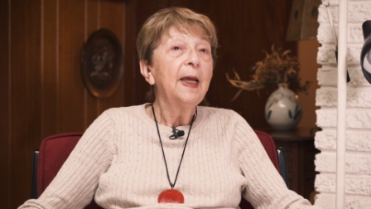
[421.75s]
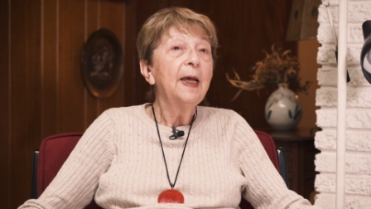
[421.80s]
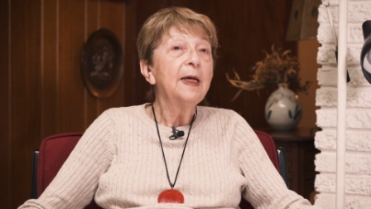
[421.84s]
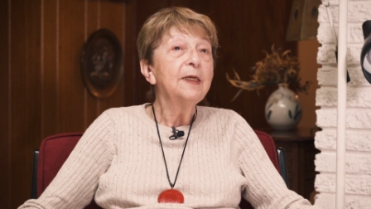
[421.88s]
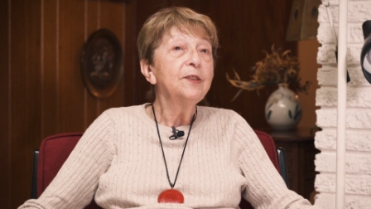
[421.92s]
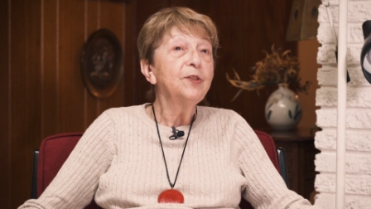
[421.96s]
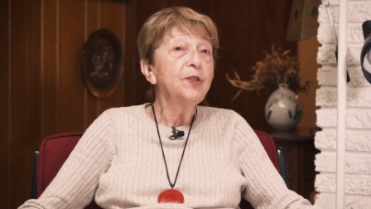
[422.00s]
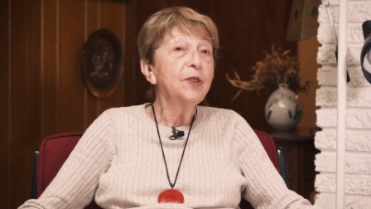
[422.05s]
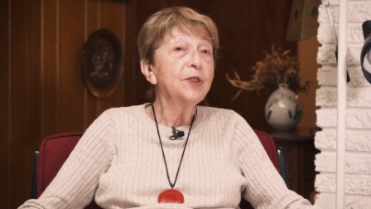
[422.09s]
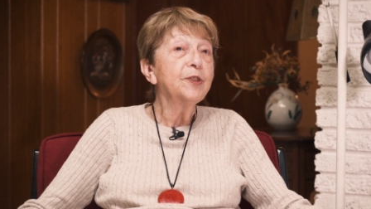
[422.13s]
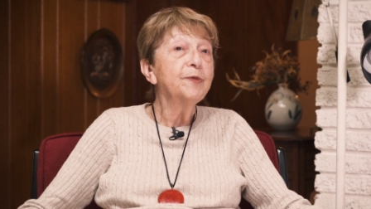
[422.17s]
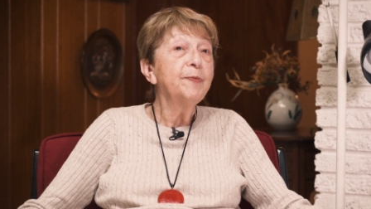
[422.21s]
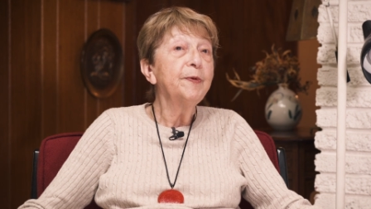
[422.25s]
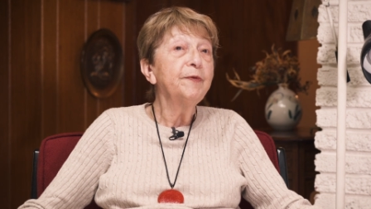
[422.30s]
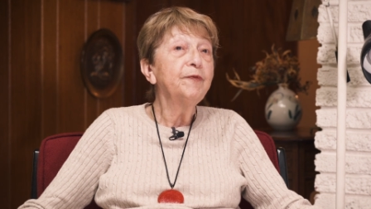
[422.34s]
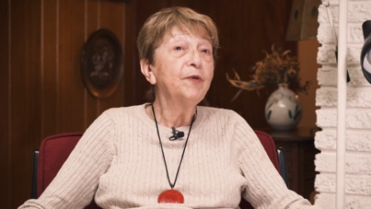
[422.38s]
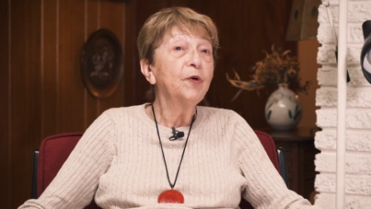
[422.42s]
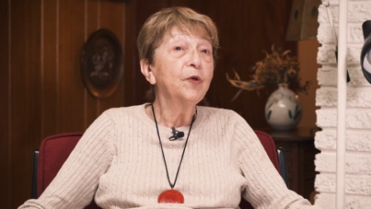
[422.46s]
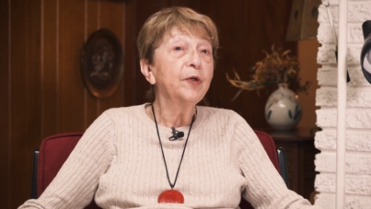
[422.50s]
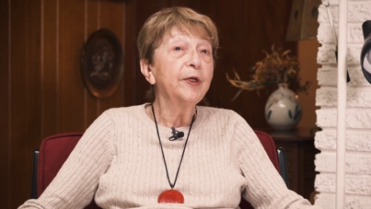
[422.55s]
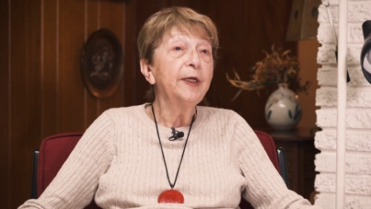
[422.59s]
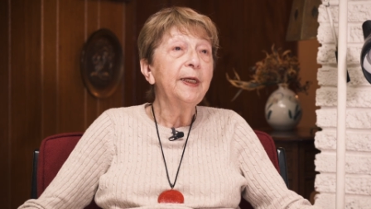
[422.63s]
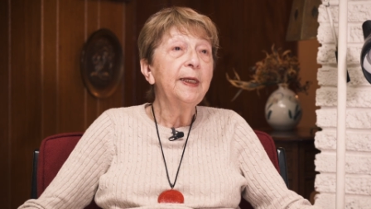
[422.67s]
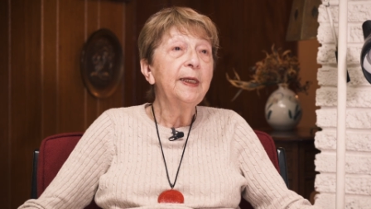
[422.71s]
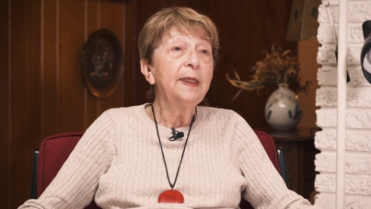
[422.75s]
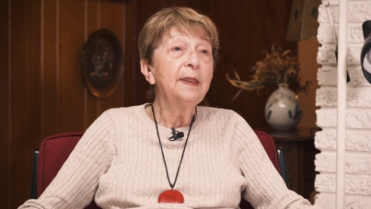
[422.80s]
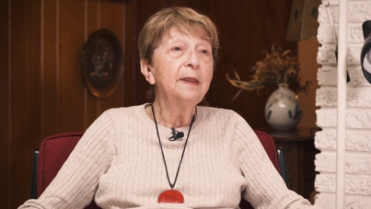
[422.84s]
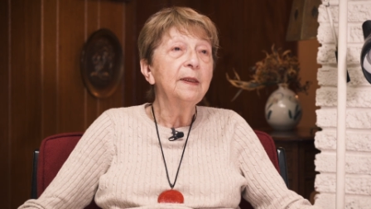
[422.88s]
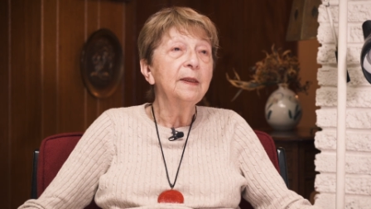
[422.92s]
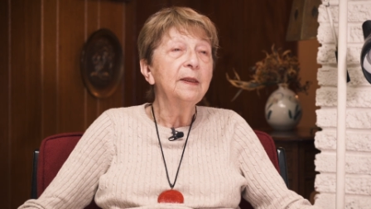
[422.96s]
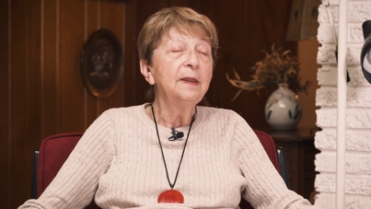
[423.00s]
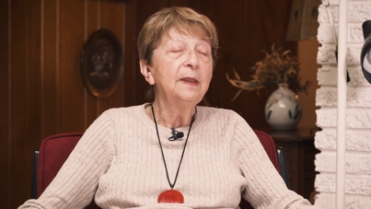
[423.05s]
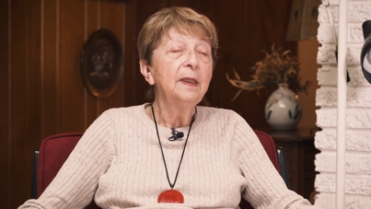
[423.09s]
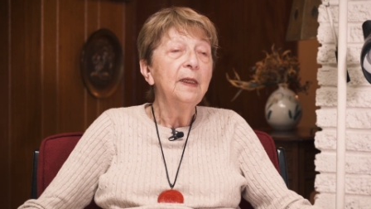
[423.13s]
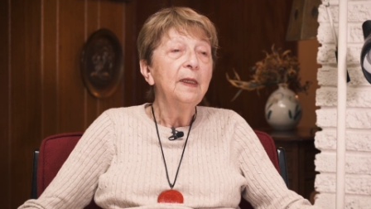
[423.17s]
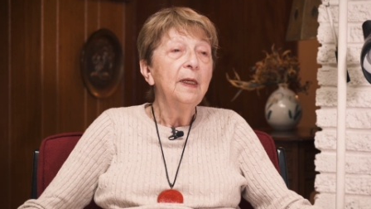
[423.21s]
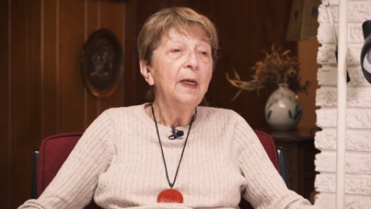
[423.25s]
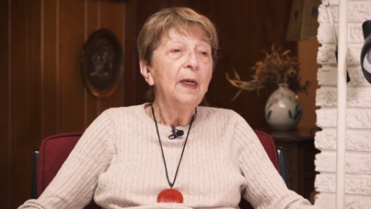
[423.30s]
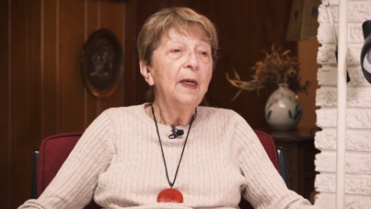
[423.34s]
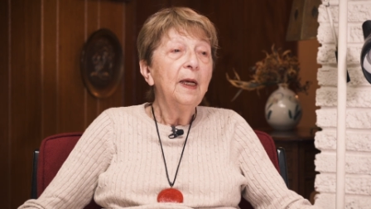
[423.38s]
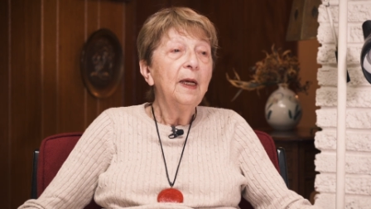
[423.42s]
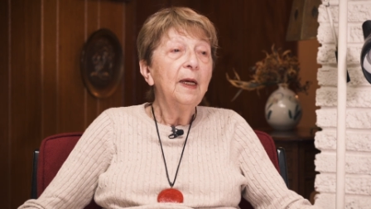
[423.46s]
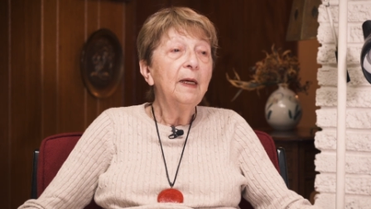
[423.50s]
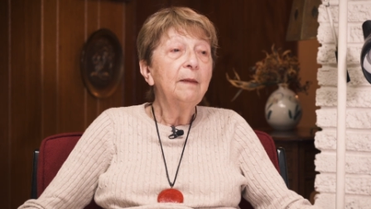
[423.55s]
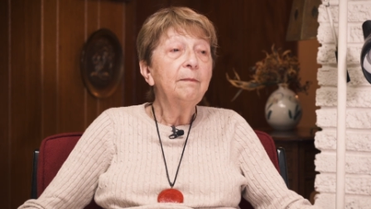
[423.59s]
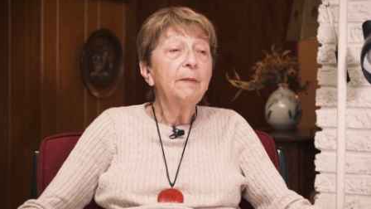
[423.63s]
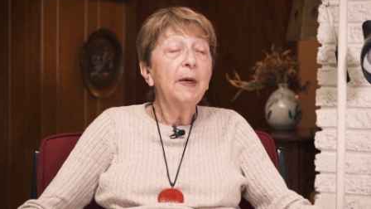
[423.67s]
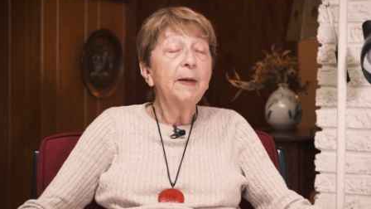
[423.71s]
at just before it ended.
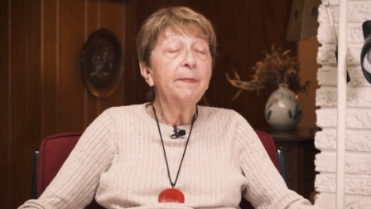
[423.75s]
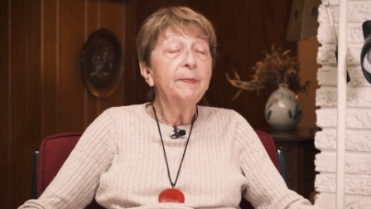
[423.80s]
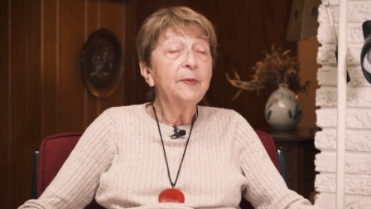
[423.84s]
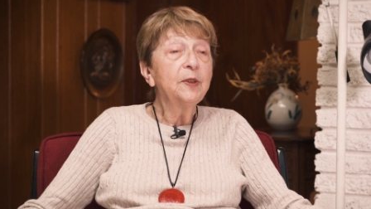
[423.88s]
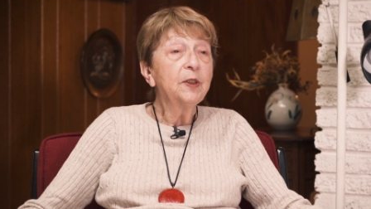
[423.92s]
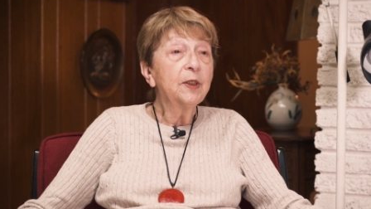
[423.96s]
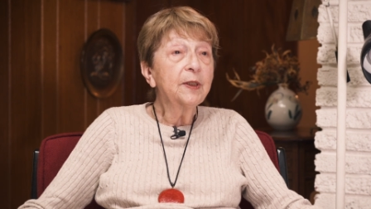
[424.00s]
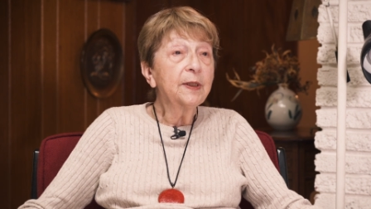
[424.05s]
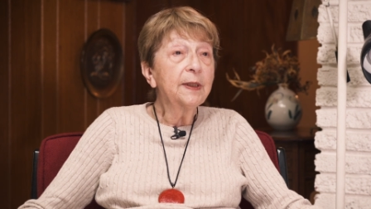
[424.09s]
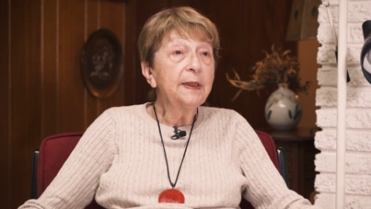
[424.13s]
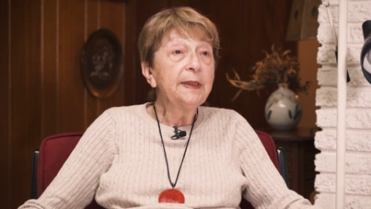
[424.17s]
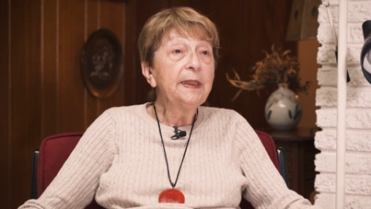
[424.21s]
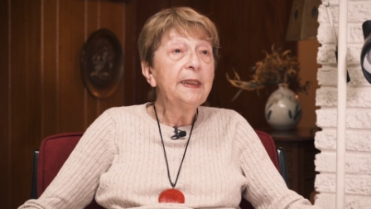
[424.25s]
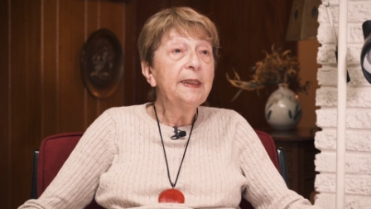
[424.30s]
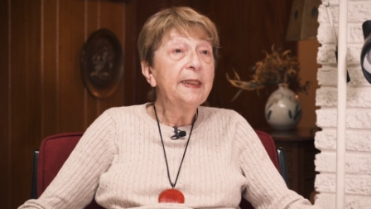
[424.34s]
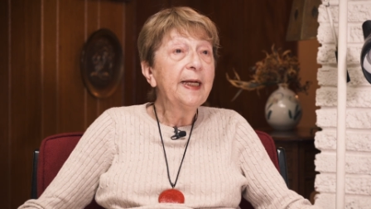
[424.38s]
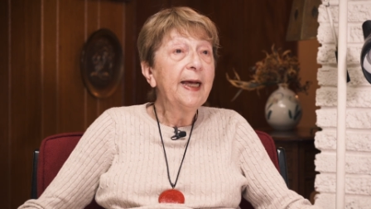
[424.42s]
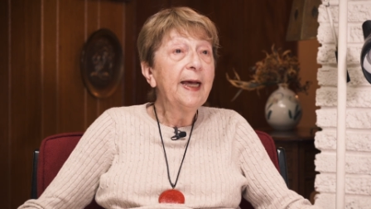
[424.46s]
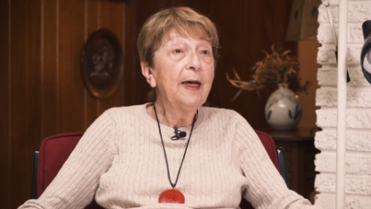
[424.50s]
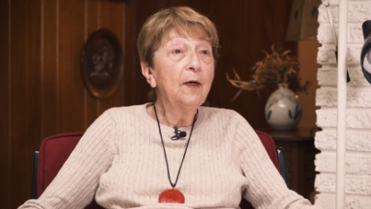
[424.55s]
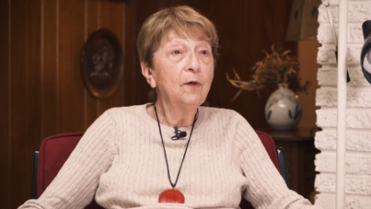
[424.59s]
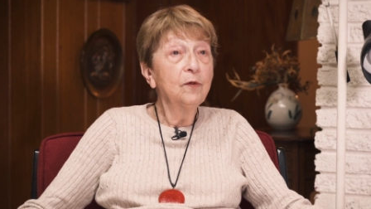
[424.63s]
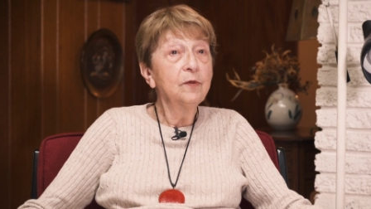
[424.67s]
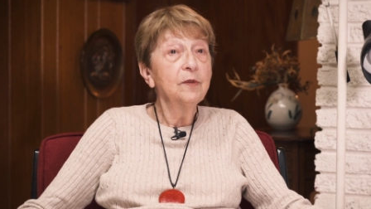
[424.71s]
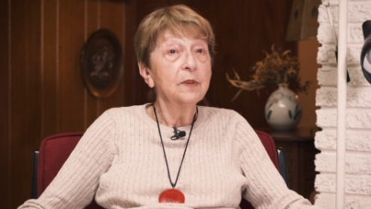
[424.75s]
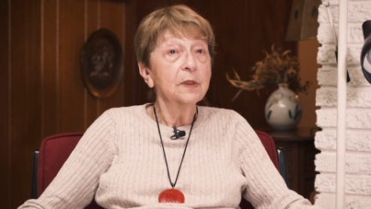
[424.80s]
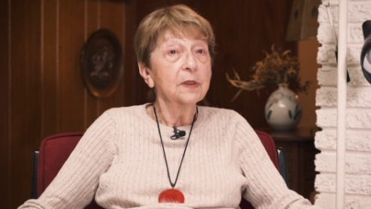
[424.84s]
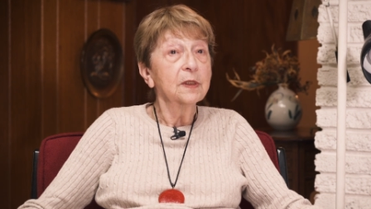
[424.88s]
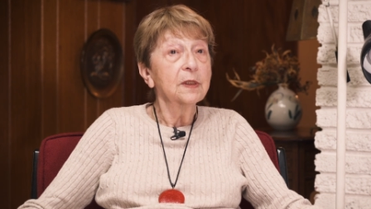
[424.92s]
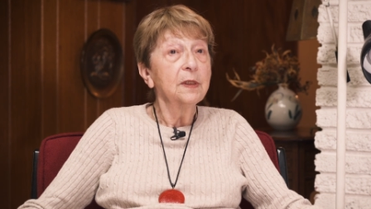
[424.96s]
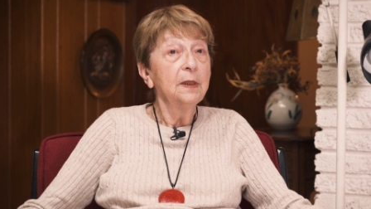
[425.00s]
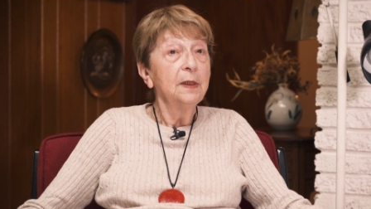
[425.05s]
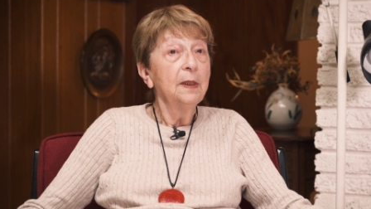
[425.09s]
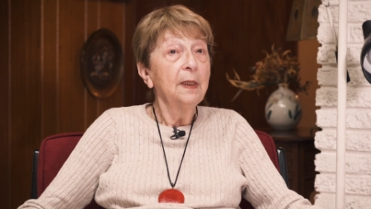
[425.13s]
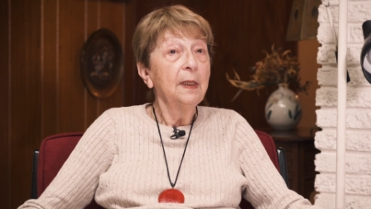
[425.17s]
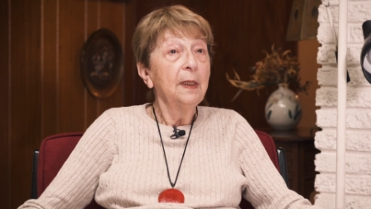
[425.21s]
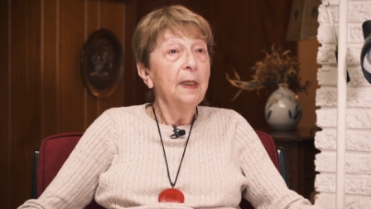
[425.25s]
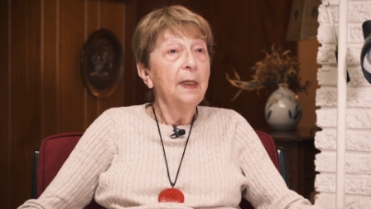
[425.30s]
And my mother cleaned houses.